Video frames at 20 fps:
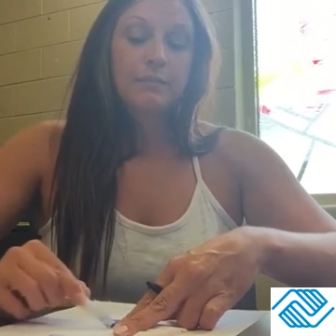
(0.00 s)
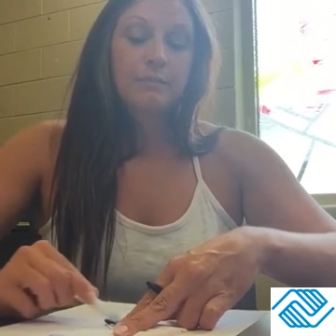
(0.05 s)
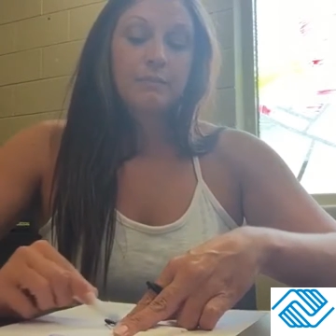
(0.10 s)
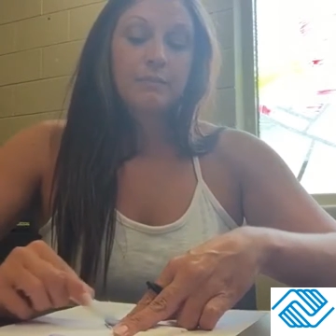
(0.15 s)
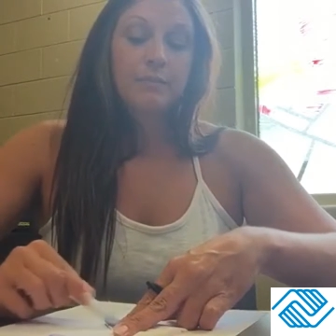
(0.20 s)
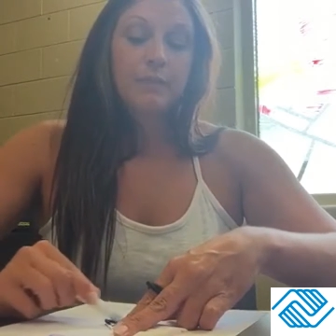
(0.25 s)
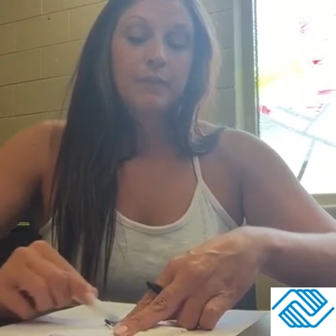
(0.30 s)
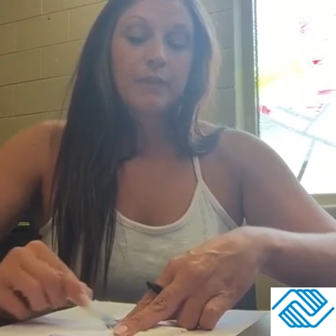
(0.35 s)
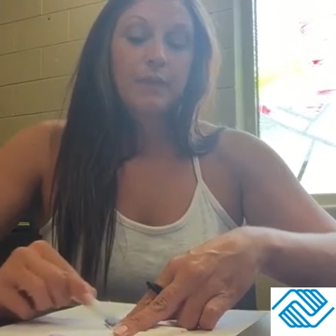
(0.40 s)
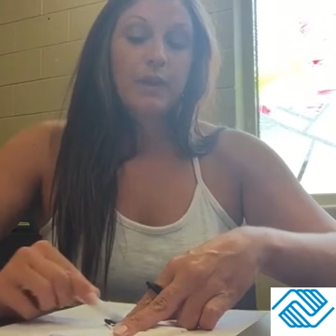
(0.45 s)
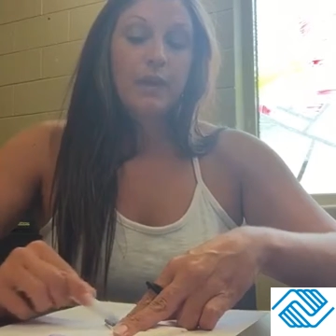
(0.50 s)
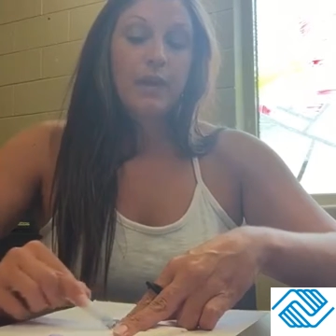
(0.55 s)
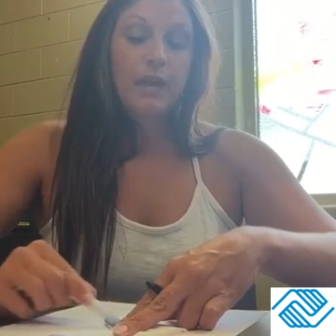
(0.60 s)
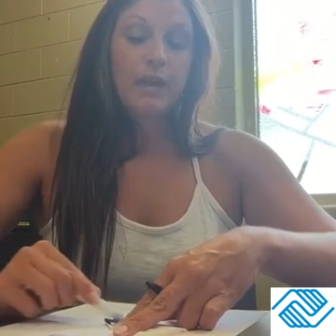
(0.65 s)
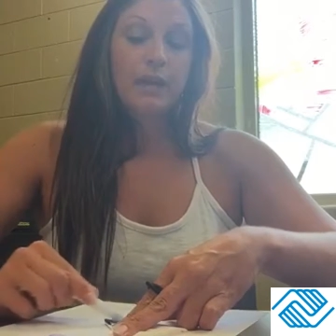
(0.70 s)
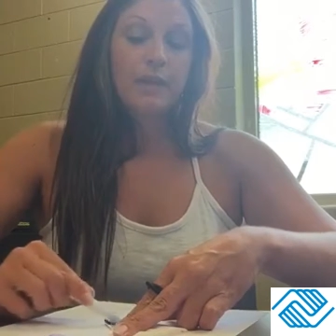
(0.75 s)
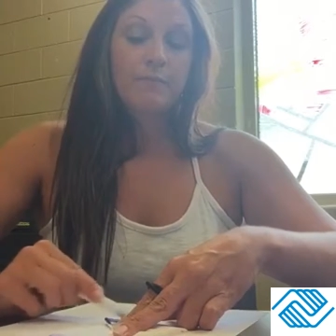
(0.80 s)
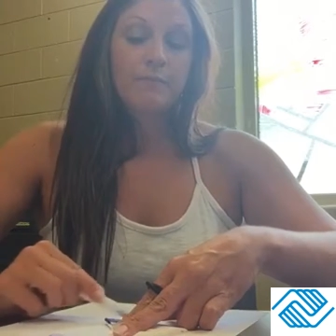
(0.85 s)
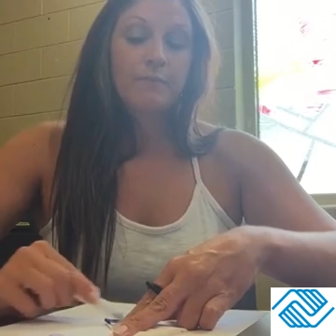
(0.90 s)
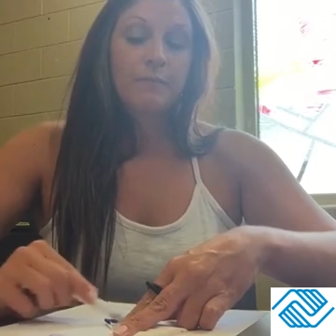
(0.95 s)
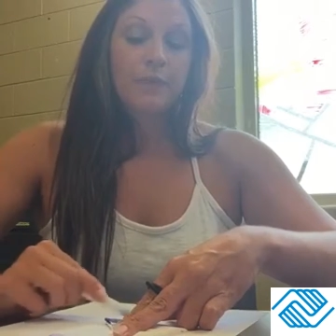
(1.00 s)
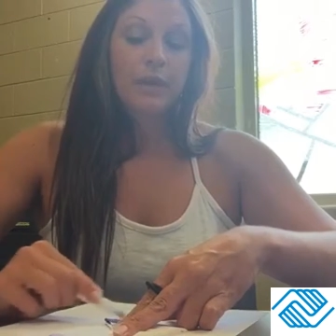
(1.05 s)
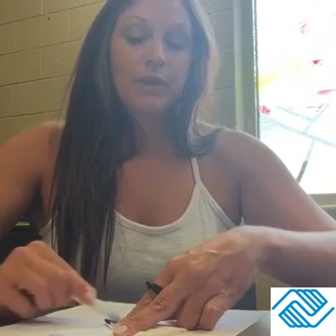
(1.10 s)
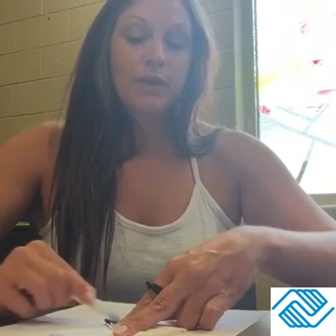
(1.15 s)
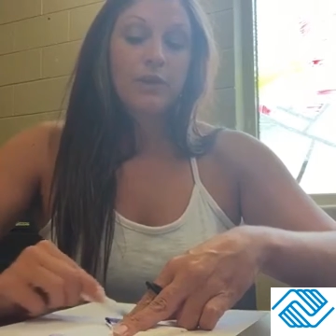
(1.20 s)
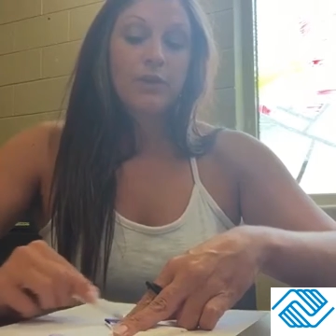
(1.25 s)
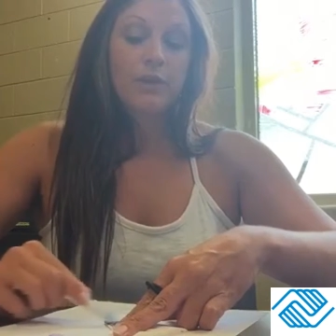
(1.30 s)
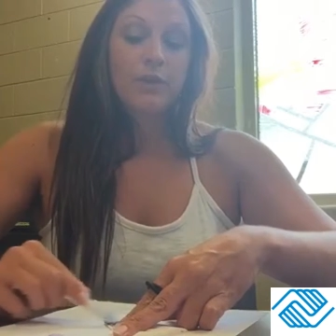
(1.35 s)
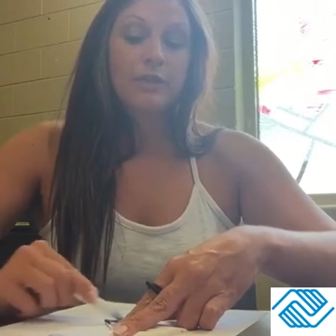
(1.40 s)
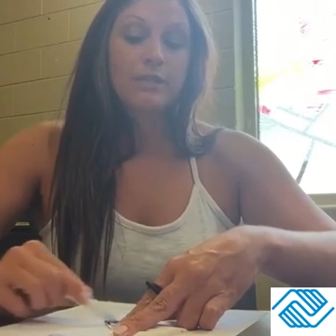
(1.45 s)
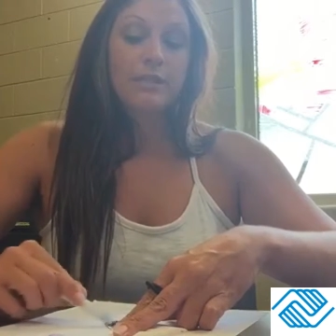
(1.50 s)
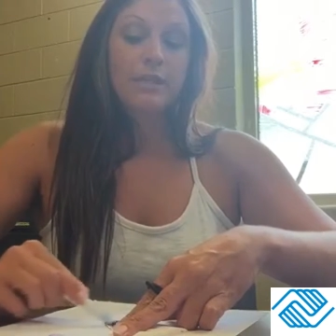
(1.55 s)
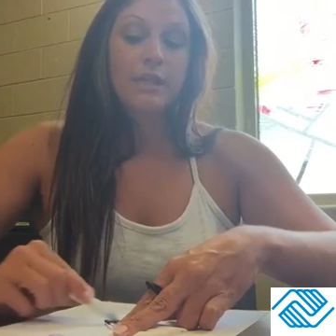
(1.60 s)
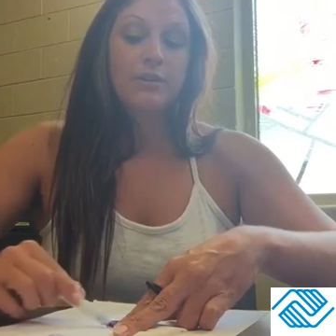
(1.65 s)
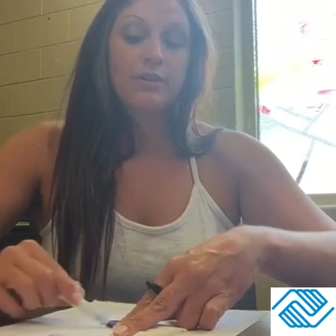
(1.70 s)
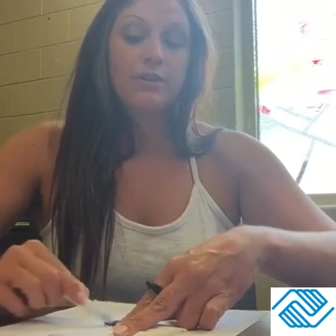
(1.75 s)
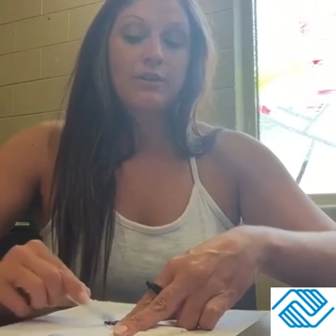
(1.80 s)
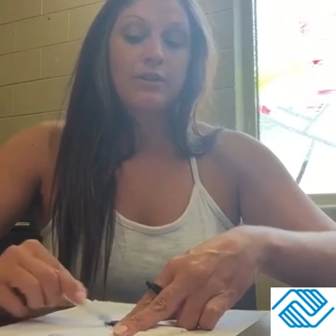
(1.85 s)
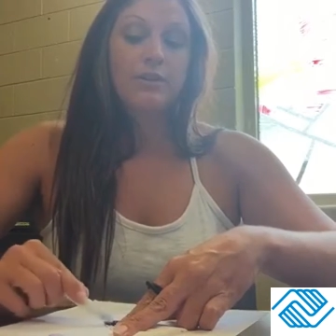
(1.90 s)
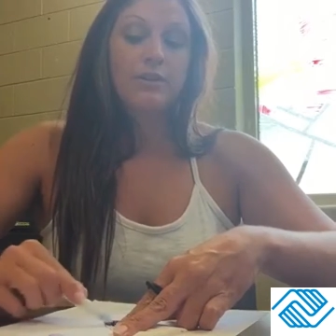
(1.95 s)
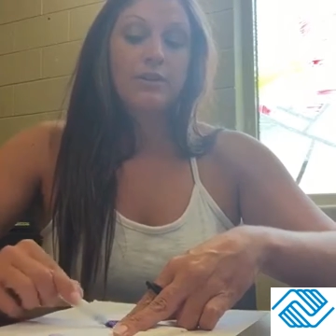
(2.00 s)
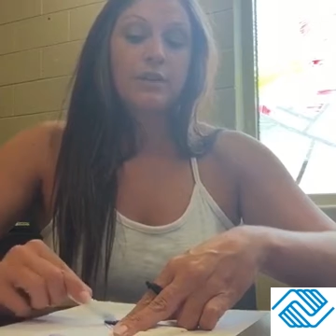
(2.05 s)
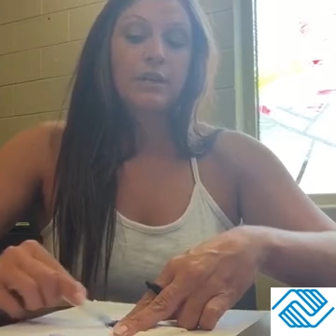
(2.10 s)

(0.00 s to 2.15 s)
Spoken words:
Okay, and you continue to do